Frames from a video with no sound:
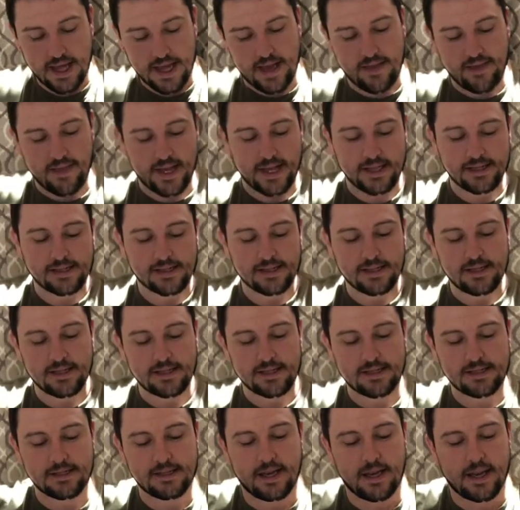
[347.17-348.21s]
and that's going to
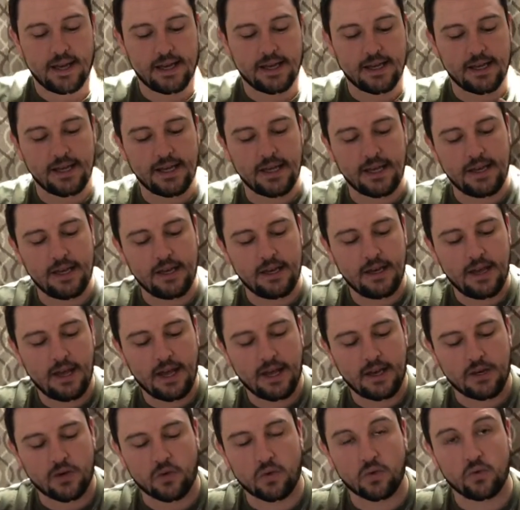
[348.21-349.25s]
slide in
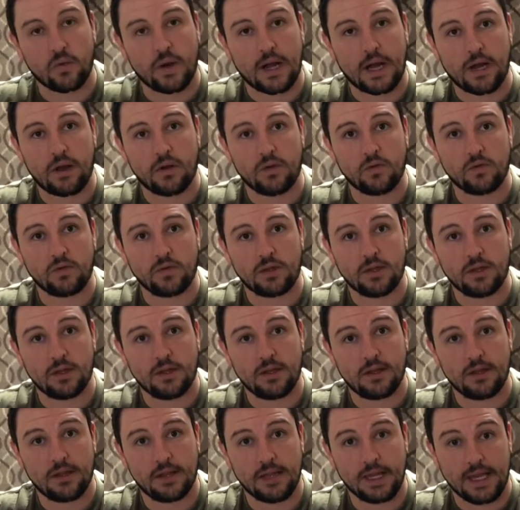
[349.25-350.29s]
and around
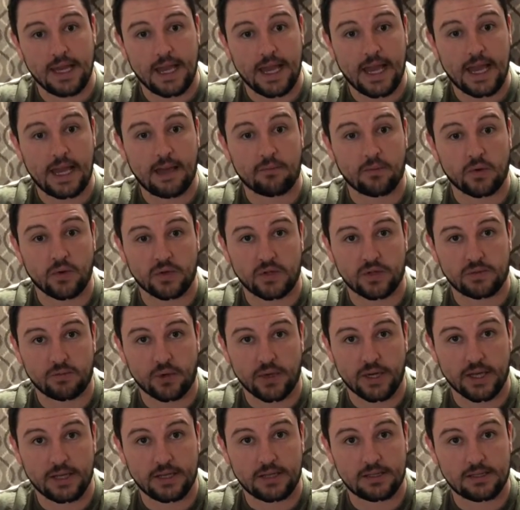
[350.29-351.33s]
the hammer
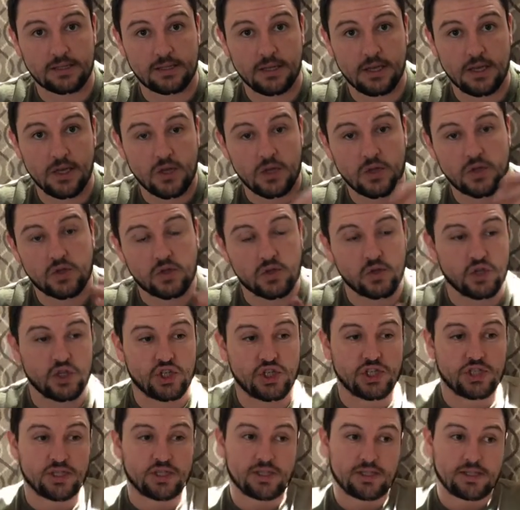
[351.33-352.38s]
springs. So it
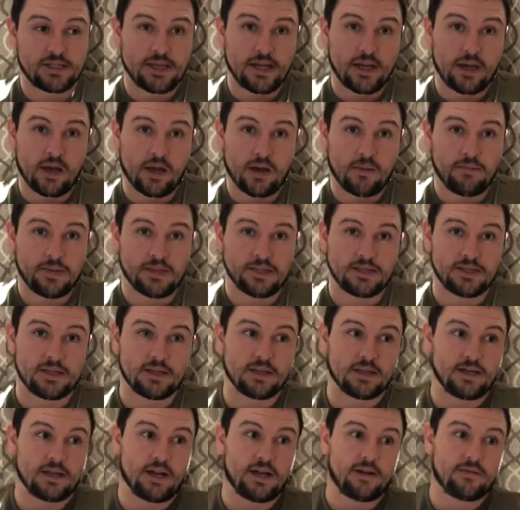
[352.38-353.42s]
should sit up and to
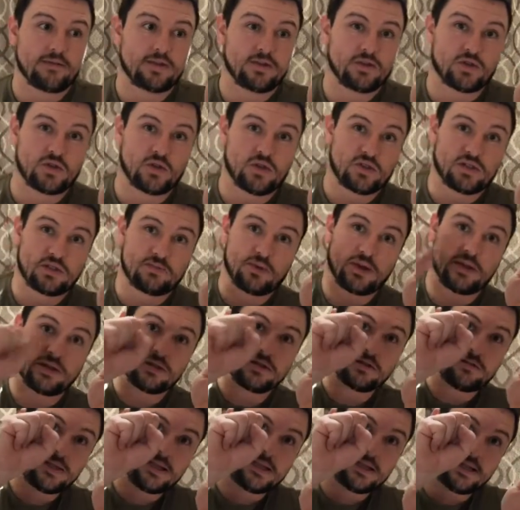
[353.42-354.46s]
the left. So the springs
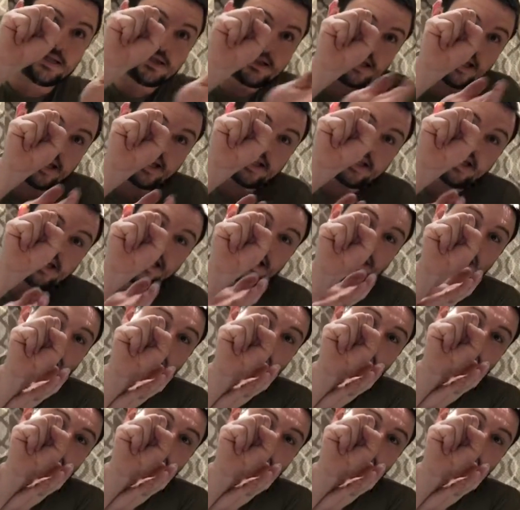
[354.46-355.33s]
will be sitting like that,